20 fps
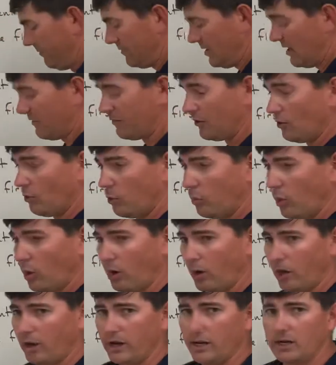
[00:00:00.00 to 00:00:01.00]
If you're
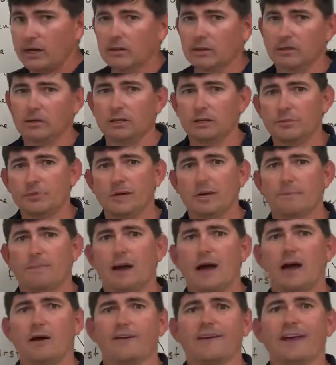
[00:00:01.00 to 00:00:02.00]
worried a little bit
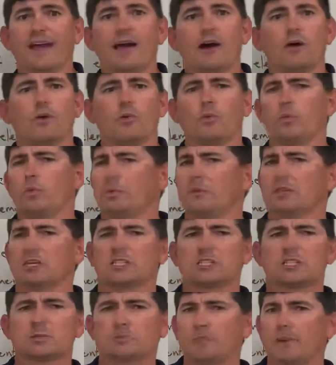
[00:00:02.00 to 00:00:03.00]
about how the
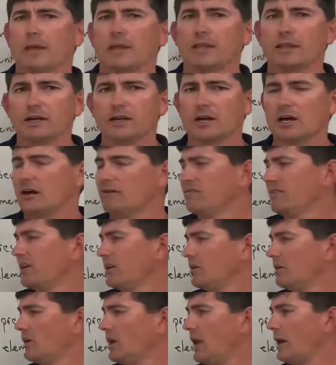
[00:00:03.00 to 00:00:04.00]
spelling of
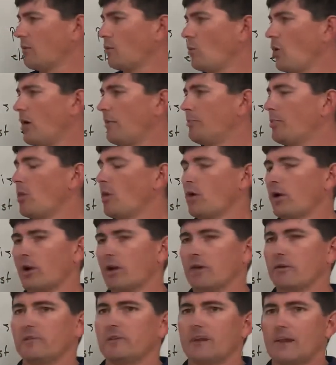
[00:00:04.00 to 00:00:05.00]
it, like what part
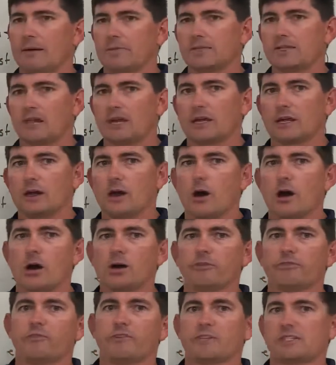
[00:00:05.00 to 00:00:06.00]
of it I'm taking
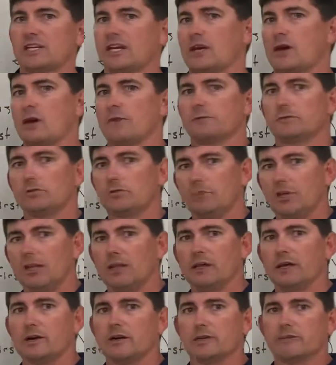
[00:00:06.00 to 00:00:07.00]
off, if I take off too many
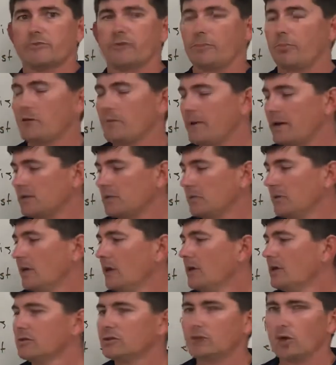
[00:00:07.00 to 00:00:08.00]
letters, if I put back to it,
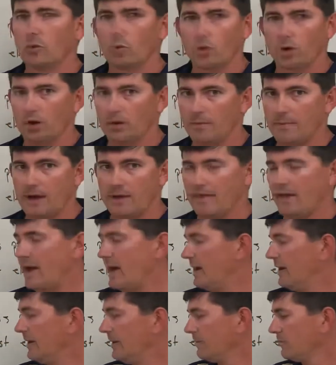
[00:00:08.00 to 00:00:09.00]
don't worry about
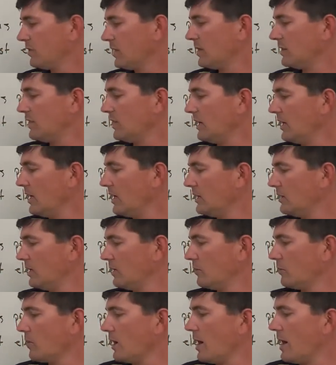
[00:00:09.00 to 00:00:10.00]
that. Get the
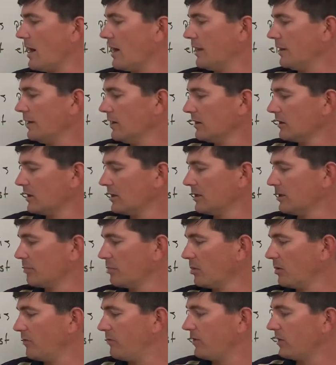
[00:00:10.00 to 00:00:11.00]
ending right, get the
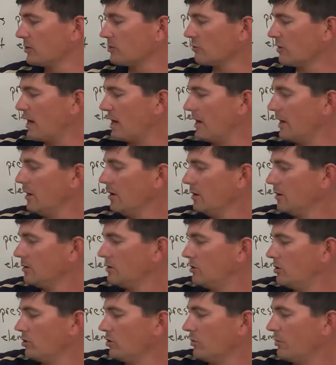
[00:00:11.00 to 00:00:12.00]
prefix right,
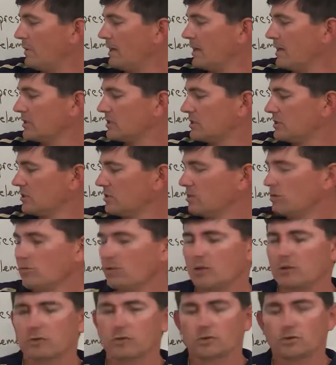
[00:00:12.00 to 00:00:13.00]
do your best to do
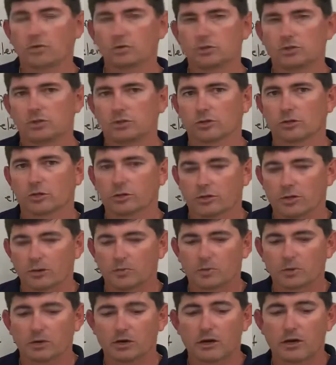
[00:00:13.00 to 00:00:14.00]
that. Of course, you can look it up
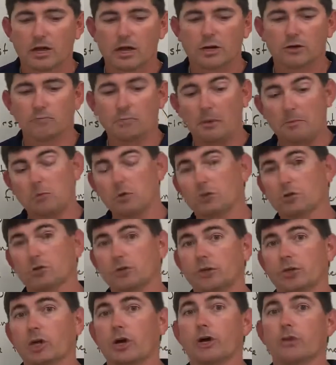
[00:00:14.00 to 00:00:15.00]
on the internet, or maybe you can
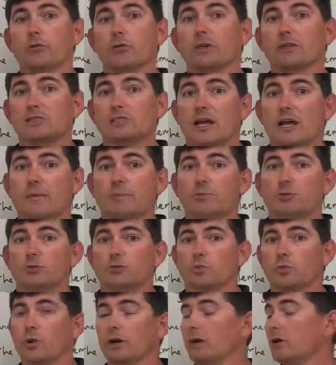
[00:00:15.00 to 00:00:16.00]
look at other examples
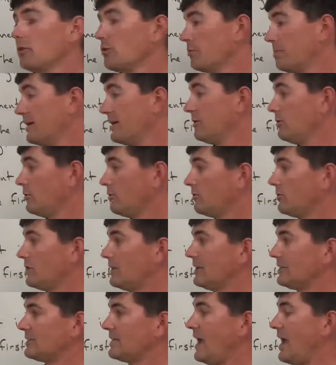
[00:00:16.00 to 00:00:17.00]
where
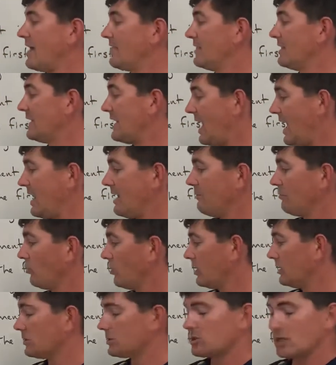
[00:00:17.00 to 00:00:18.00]
it's had the name
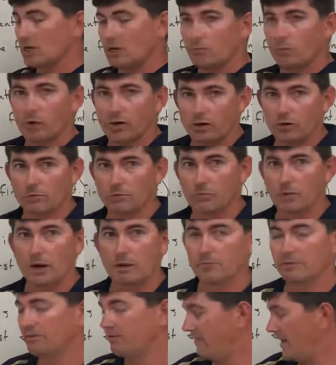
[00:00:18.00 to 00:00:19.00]
written somewhere. You'll
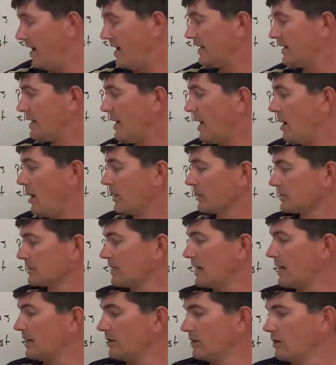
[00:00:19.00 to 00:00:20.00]
probably find
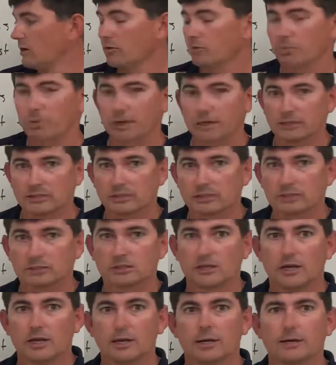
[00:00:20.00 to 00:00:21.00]
dioxide in other places,
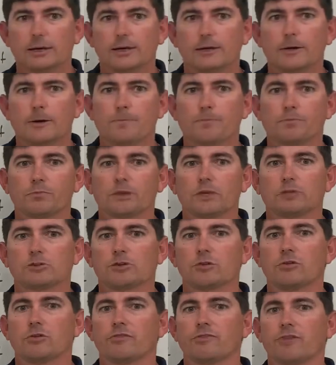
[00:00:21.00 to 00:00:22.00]
so
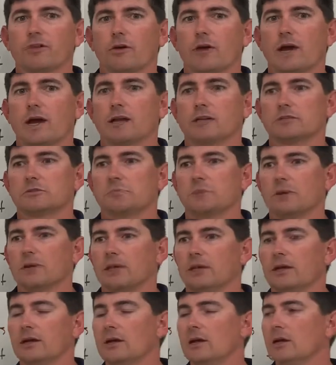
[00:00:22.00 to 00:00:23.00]
you can figure out how to spell
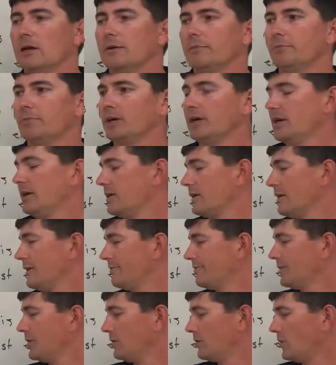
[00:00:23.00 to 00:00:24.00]
it. But
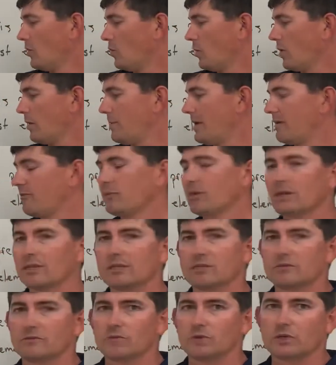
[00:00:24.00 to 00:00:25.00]
don't worry about if we
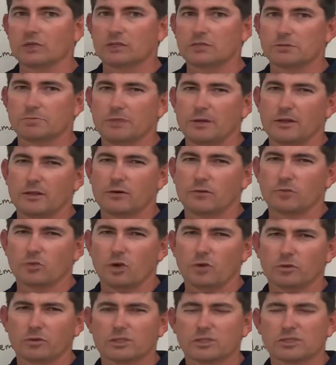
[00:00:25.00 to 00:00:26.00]
get the spelling
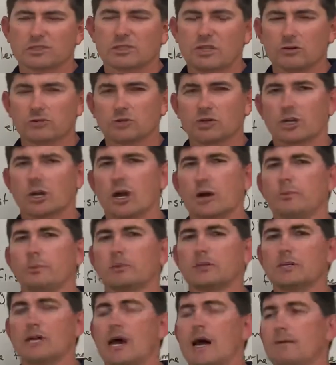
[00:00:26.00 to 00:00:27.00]
wrong, because there's a couple
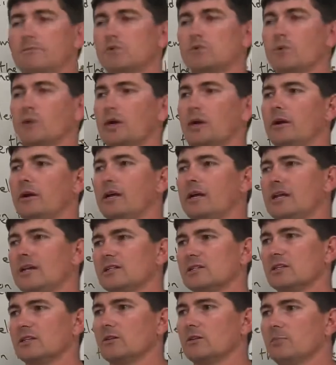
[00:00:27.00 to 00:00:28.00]
times where it
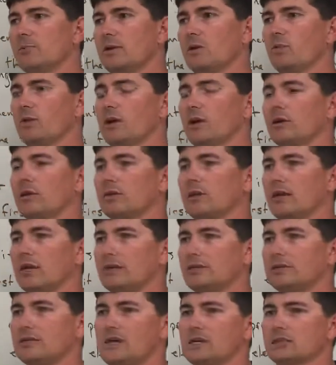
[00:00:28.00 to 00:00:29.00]
is a little bit weird that
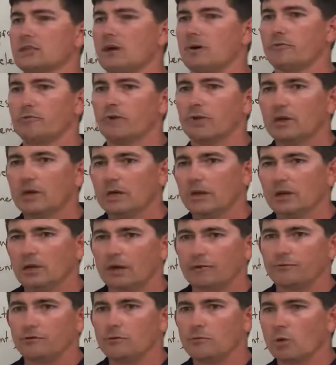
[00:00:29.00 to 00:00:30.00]
it takes off
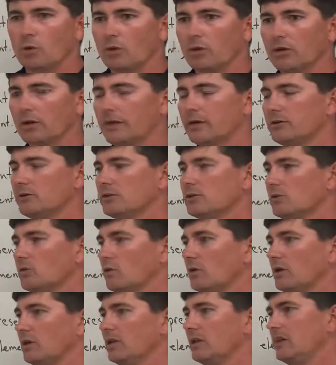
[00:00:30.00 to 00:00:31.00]
a few more letters
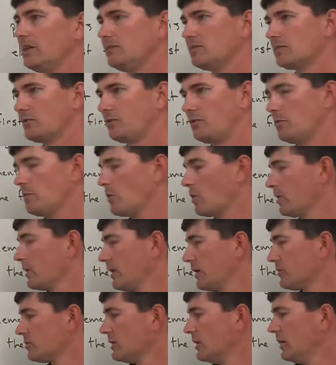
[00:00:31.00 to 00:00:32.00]
or it leaves a few more
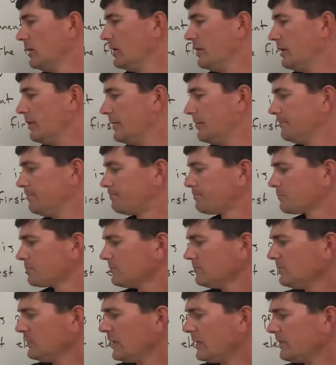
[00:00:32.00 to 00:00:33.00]
letters
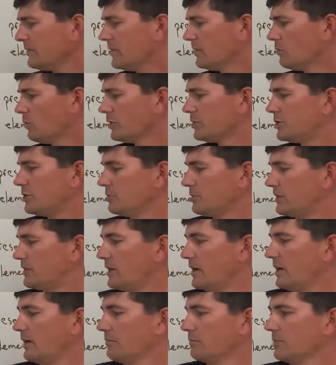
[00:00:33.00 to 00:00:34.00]
than what you would
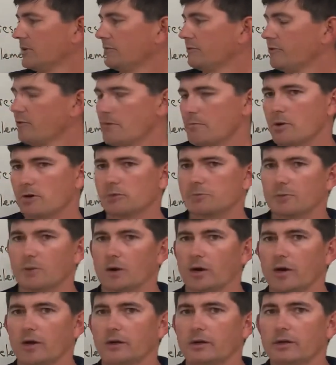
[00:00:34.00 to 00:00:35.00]
think. But for the most
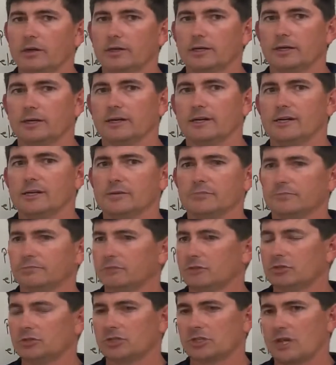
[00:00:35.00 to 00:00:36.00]
part,
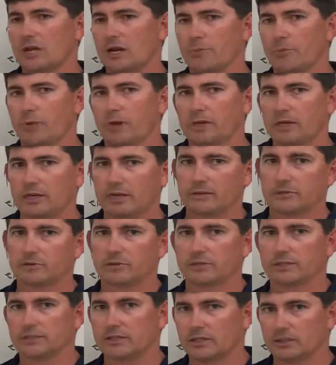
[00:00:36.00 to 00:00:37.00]
you just kind of break it down to
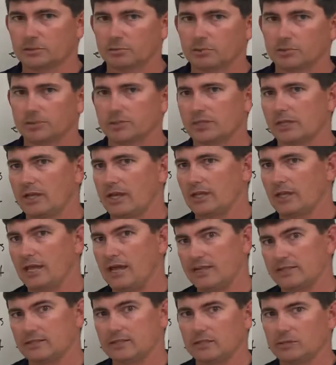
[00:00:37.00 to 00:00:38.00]
its syllables, and that
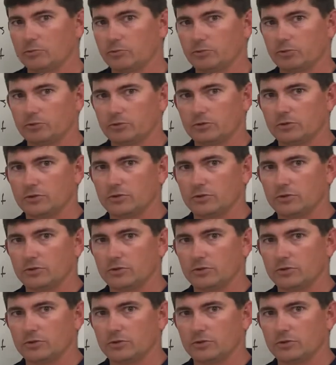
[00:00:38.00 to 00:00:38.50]
last syllable is